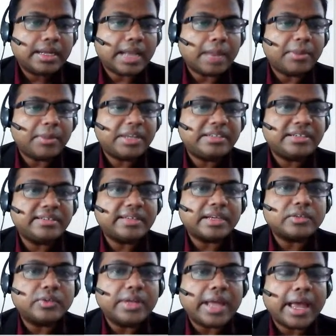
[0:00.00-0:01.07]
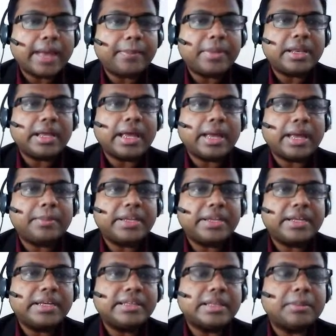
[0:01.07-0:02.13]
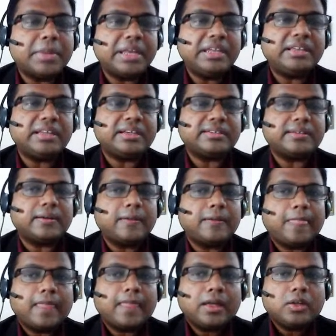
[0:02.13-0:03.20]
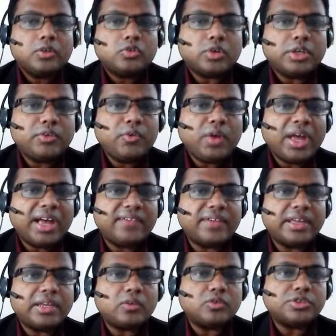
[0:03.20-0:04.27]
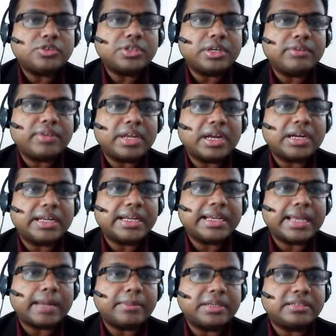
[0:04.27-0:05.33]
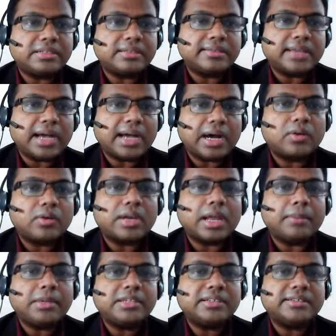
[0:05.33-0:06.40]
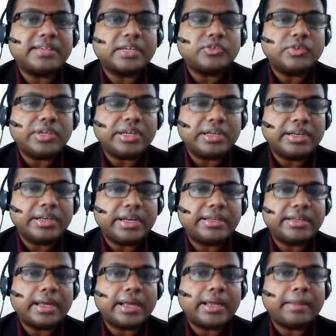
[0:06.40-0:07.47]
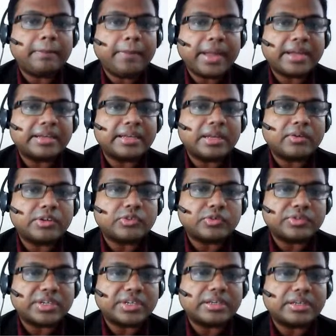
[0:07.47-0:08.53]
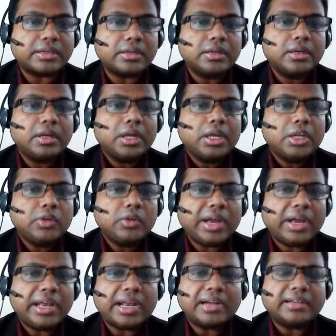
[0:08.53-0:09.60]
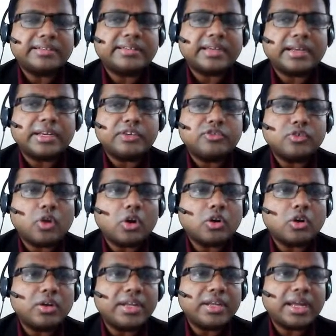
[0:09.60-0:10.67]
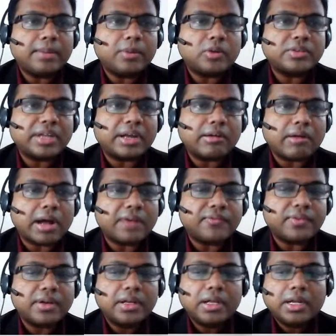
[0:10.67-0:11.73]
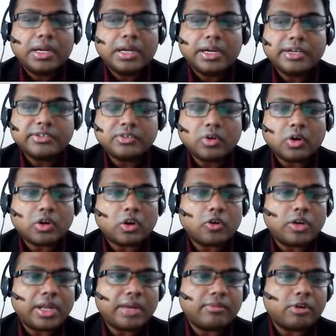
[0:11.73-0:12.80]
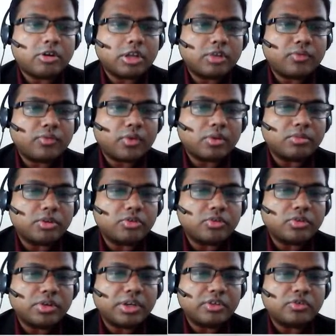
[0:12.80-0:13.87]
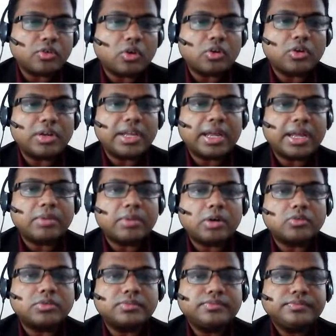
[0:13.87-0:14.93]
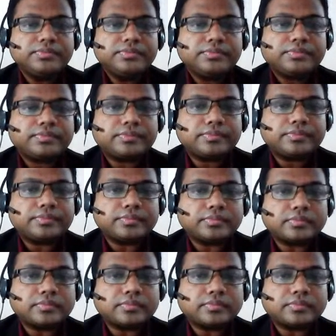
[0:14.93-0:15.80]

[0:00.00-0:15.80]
Climate change actually happening in the many things. So if you have any question regarding climate change, how climate change actually create the impact in our society, you can understand it's not only about the graph, it's not only about information, it's not only about mm,